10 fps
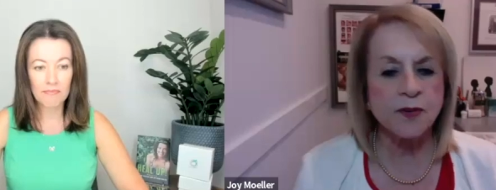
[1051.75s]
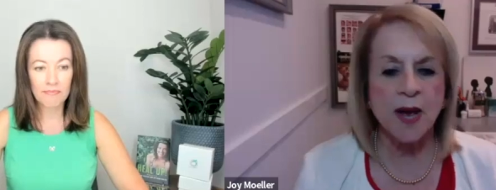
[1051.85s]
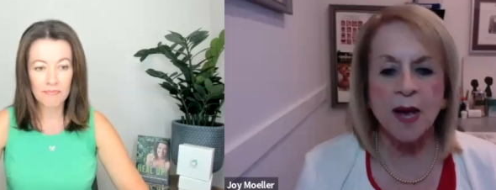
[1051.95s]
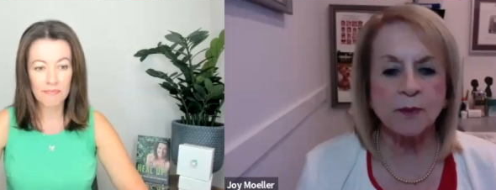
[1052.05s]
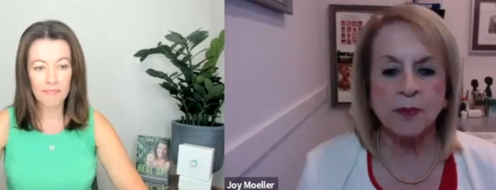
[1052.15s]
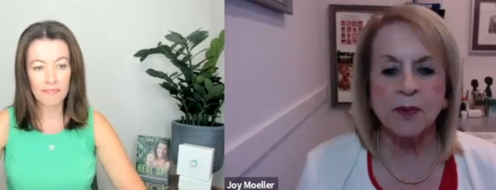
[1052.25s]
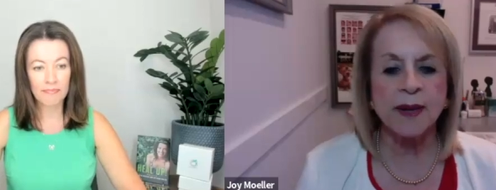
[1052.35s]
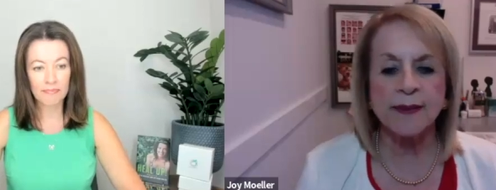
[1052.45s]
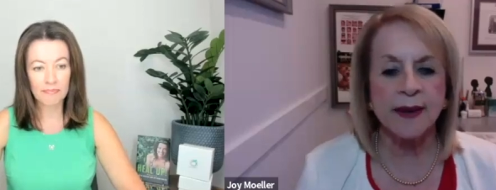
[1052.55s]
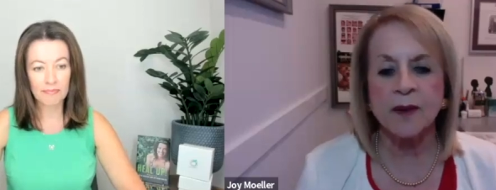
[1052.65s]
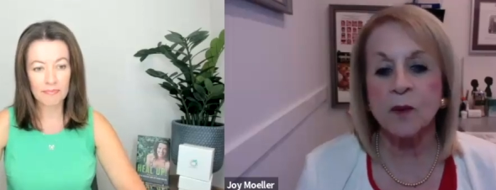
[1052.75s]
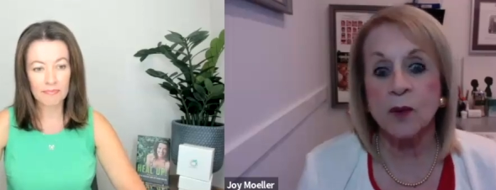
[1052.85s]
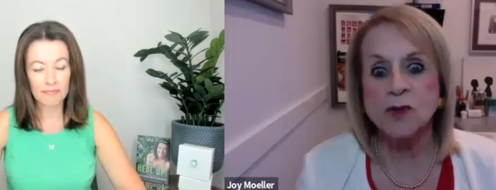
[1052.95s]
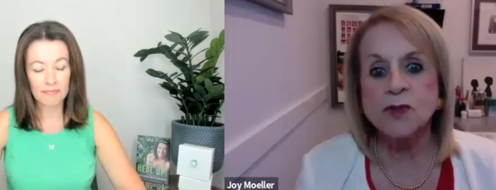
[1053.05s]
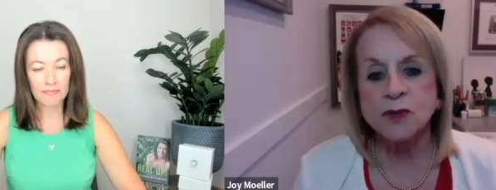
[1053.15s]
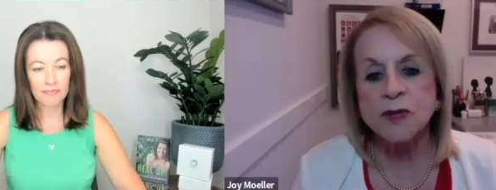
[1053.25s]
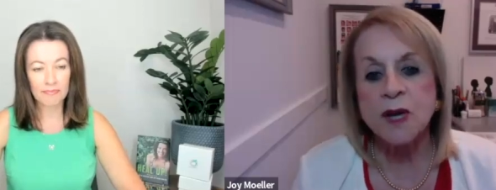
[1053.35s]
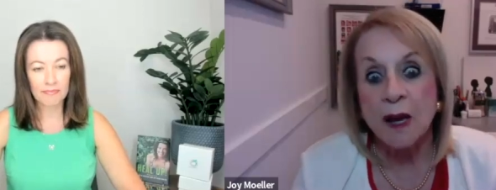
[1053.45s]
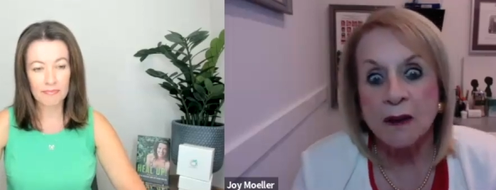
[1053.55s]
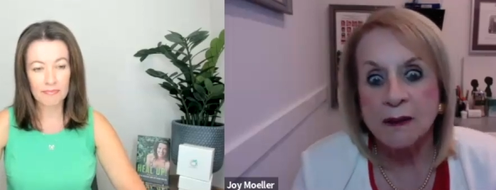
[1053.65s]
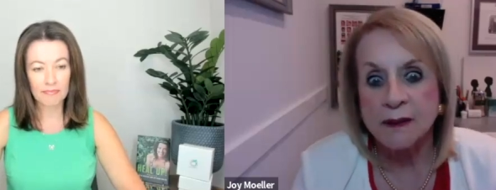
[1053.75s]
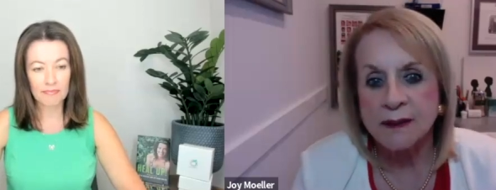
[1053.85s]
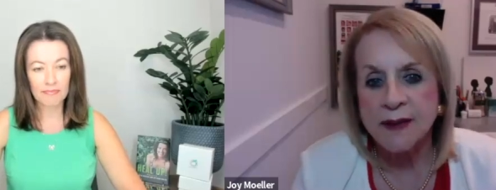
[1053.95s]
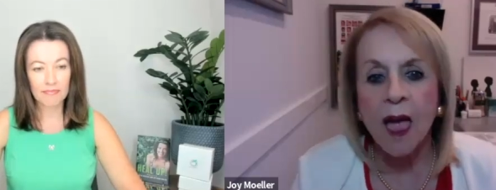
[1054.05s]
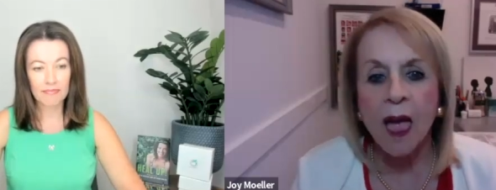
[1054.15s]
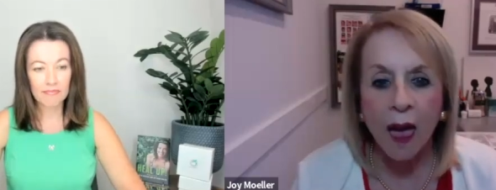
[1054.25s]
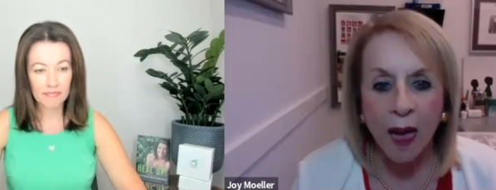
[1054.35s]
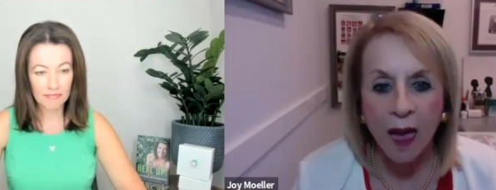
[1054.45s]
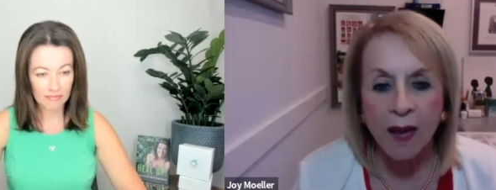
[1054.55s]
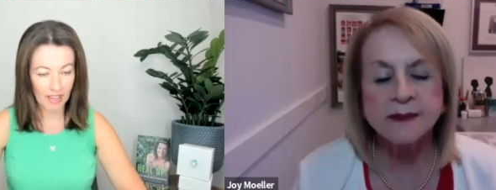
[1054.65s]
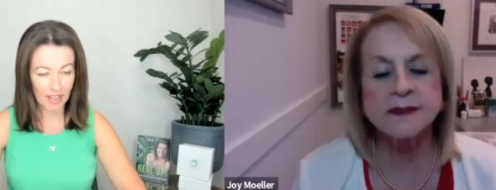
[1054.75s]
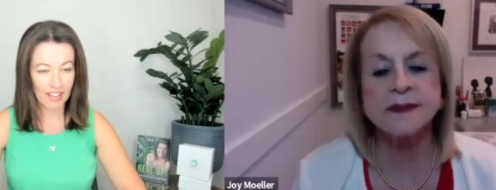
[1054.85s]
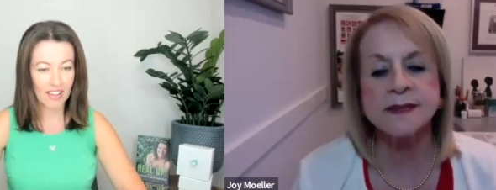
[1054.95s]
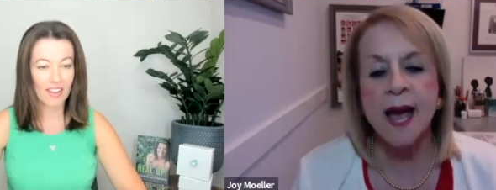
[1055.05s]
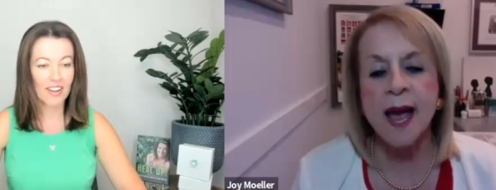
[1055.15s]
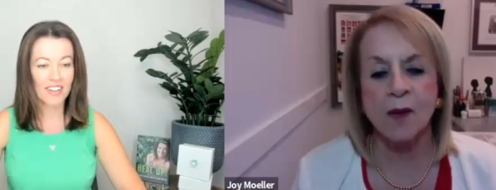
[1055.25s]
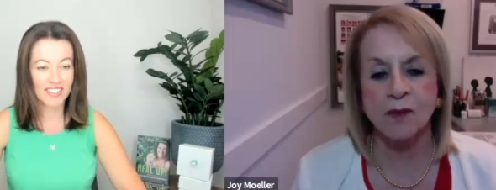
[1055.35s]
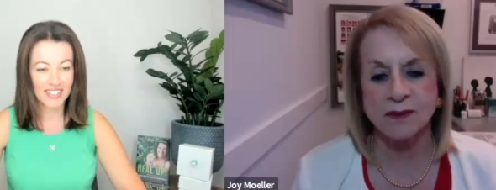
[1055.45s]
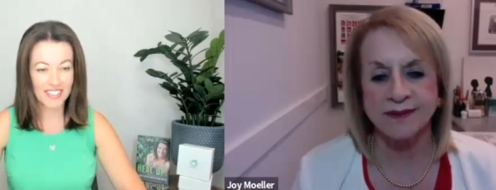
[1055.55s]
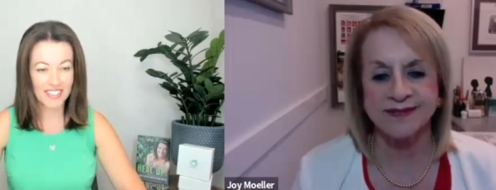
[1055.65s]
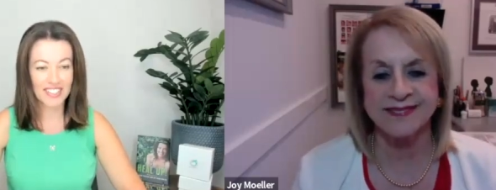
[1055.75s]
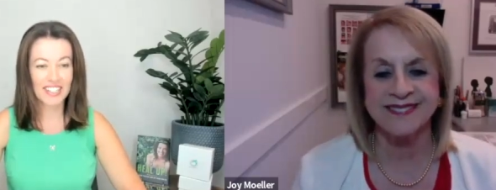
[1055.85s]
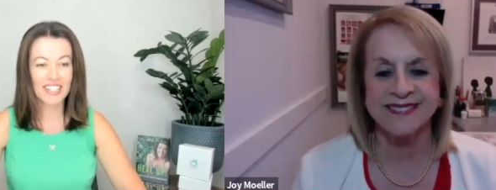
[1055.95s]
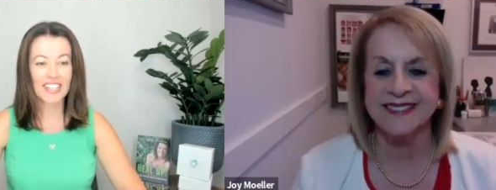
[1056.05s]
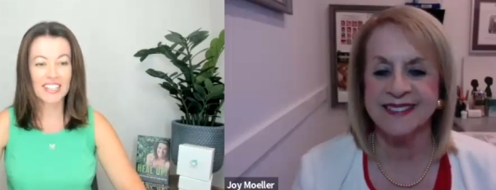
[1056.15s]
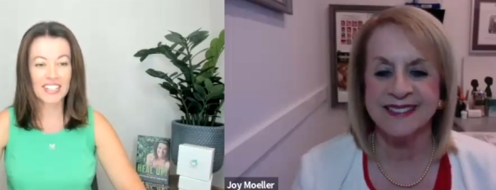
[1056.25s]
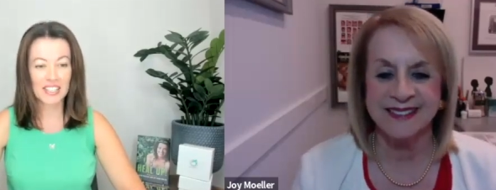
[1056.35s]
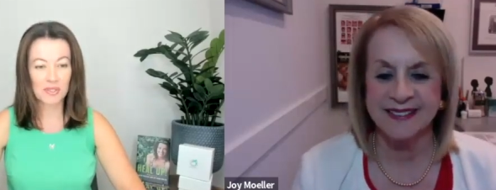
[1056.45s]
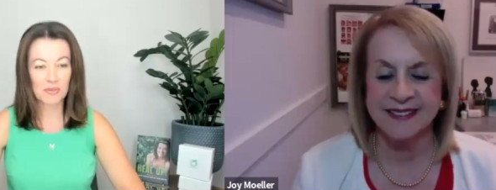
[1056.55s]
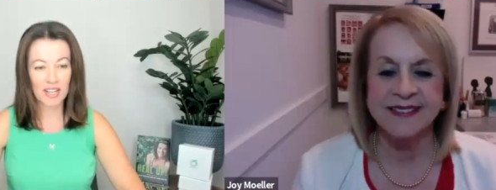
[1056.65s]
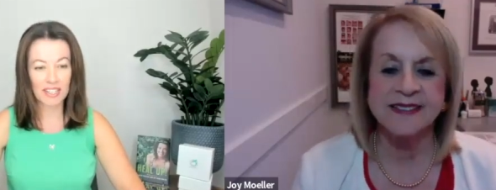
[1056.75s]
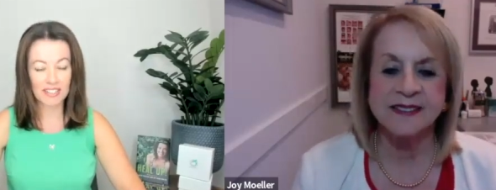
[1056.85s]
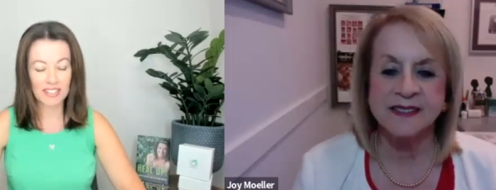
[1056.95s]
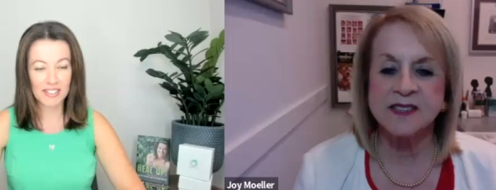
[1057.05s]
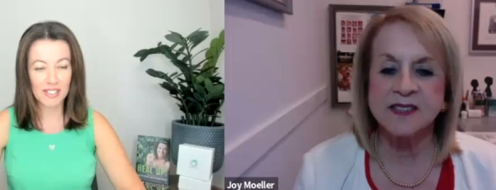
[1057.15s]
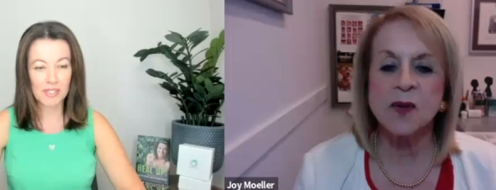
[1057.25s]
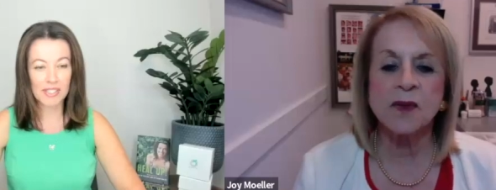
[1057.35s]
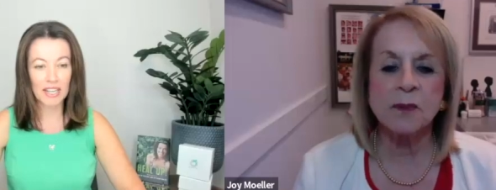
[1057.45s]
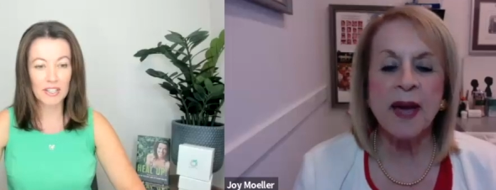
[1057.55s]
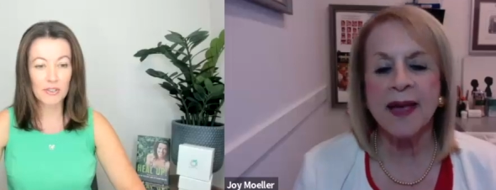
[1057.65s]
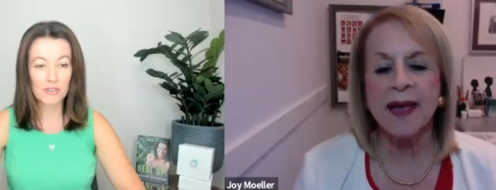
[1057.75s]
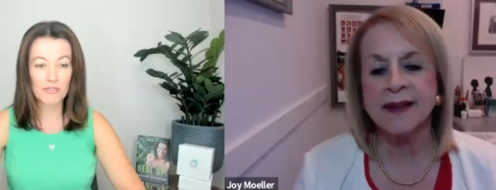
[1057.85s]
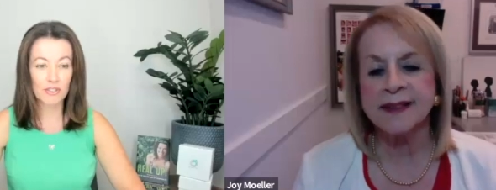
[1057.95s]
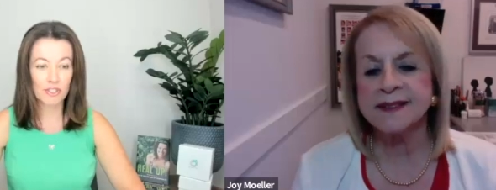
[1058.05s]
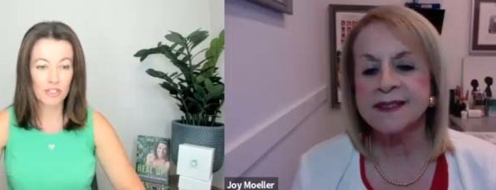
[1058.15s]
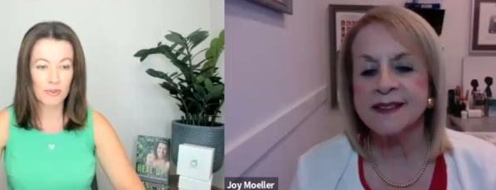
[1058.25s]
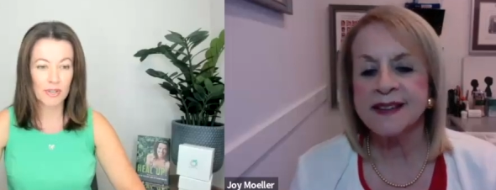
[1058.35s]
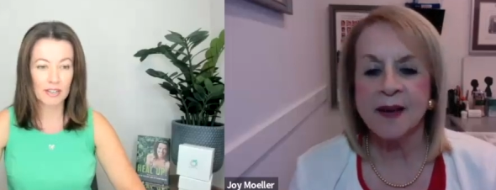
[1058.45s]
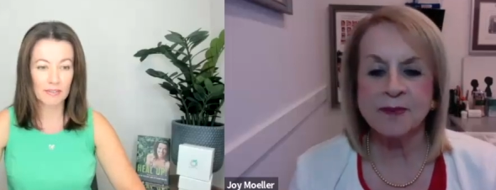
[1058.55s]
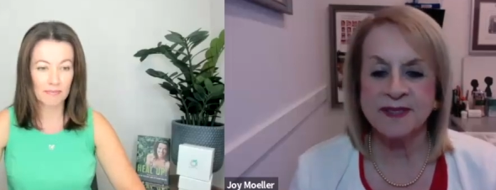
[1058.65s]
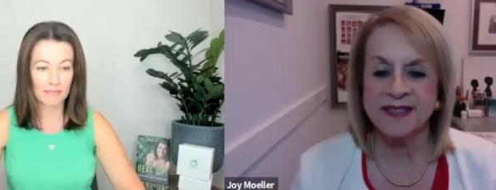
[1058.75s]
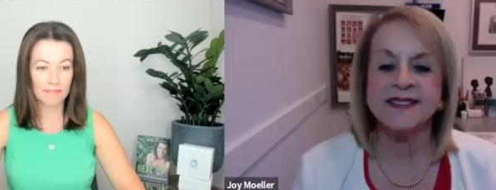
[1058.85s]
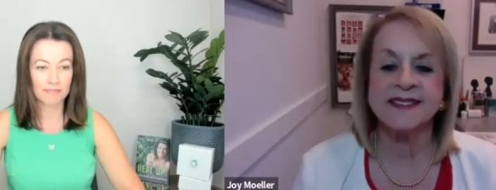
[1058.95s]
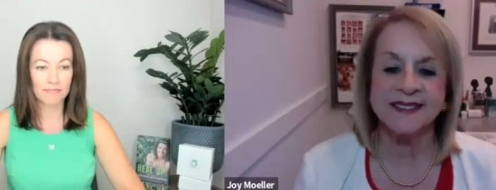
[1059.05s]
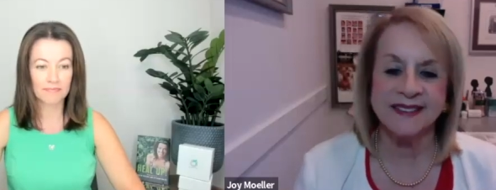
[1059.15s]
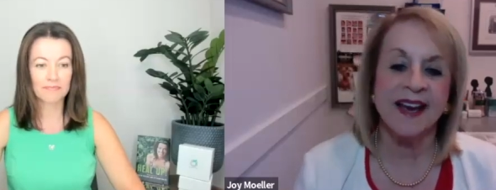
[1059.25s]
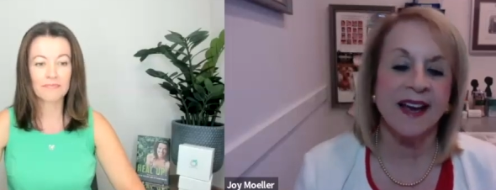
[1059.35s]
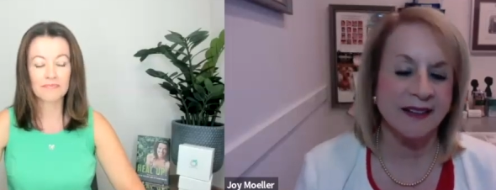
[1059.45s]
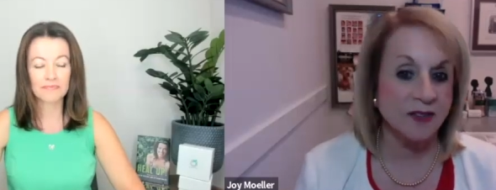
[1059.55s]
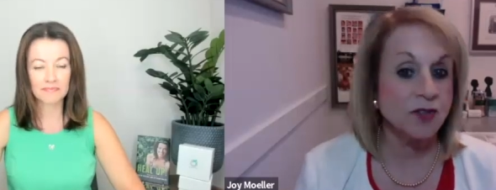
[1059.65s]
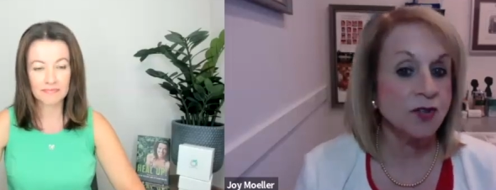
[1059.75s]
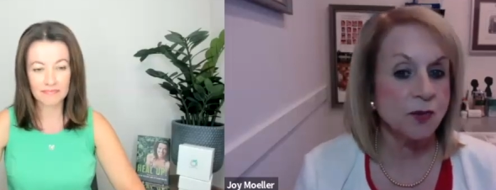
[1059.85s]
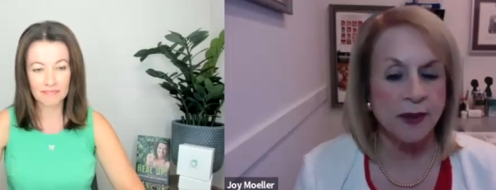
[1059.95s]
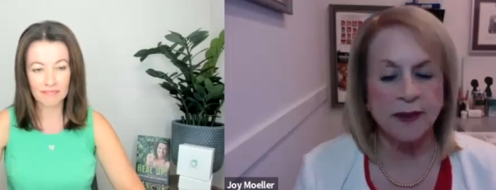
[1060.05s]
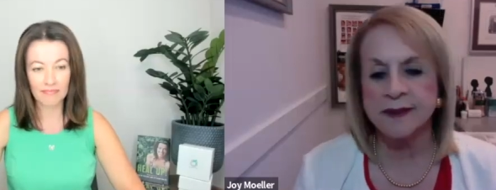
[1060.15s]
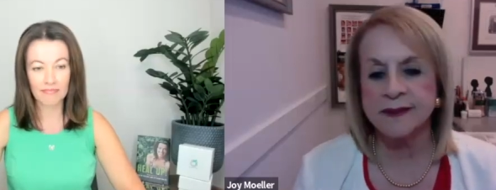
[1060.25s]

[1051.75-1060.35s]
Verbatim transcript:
Speaker 1: you're not breathing, where's your tongue? It's
Speaker 2: down. Oh, that's right. Well, so it's not used for chewing.
Speaker 1: Yeah, and chewing.